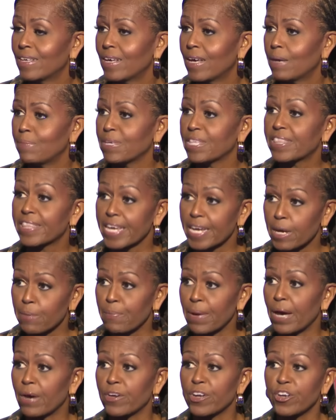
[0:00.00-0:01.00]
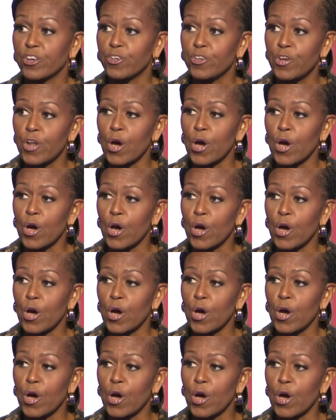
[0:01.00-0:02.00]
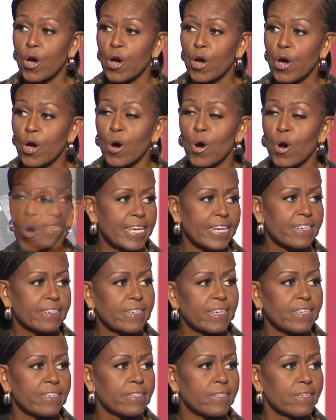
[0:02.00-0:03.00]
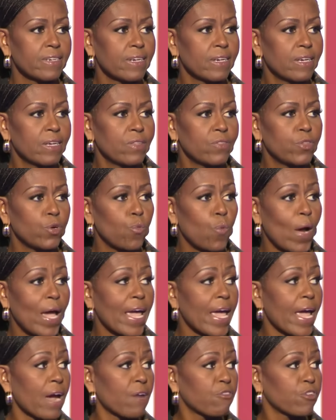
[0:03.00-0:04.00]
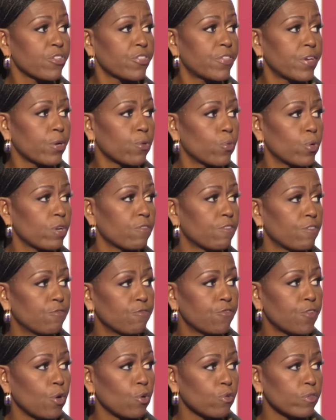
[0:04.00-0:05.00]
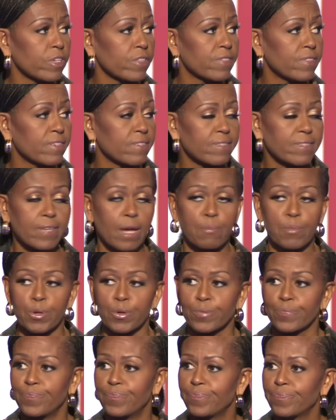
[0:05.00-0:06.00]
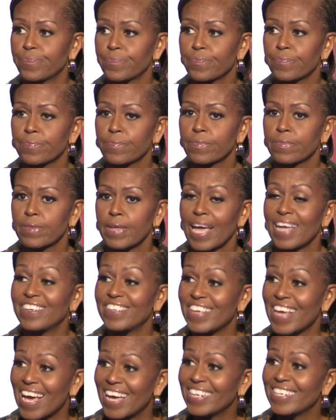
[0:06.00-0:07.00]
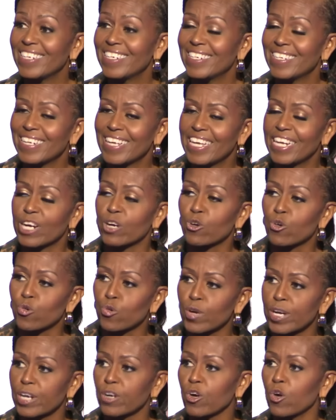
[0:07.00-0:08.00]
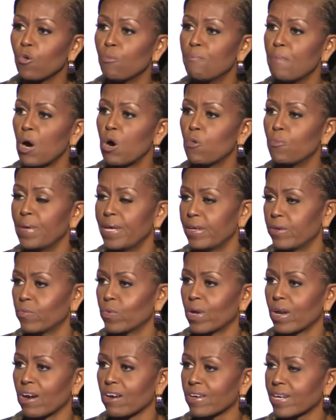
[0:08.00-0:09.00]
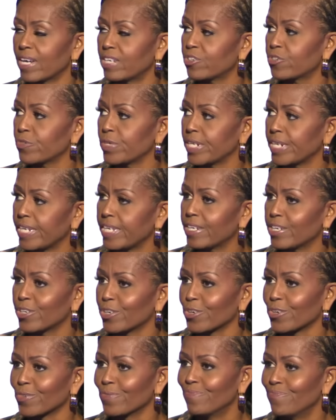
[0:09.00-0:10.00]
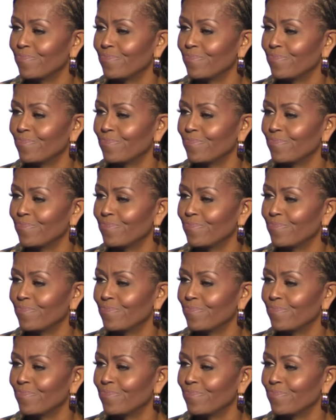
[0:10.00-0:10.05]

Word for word: I mean, think about it. No one could have predicted the way everything would have unfolded this summer. And yet, in a critical moment when our country needed her,